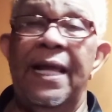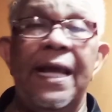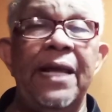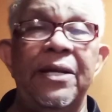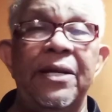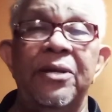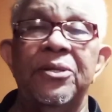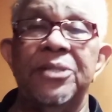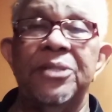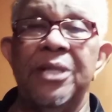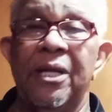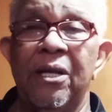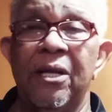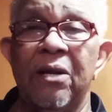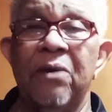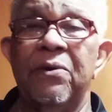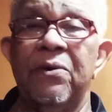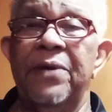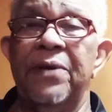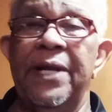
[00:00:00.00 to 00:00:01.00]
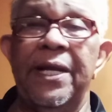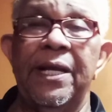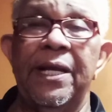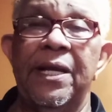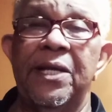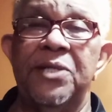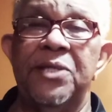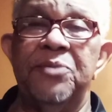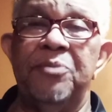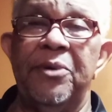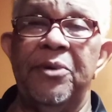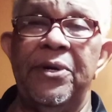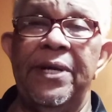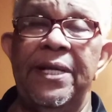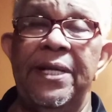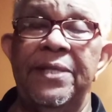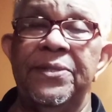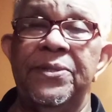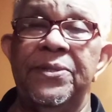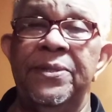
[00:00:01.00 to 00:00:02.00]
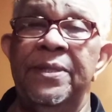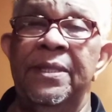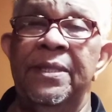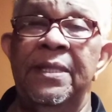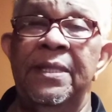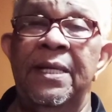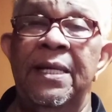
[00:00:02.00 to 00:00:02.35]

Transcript: and there's a learning experience.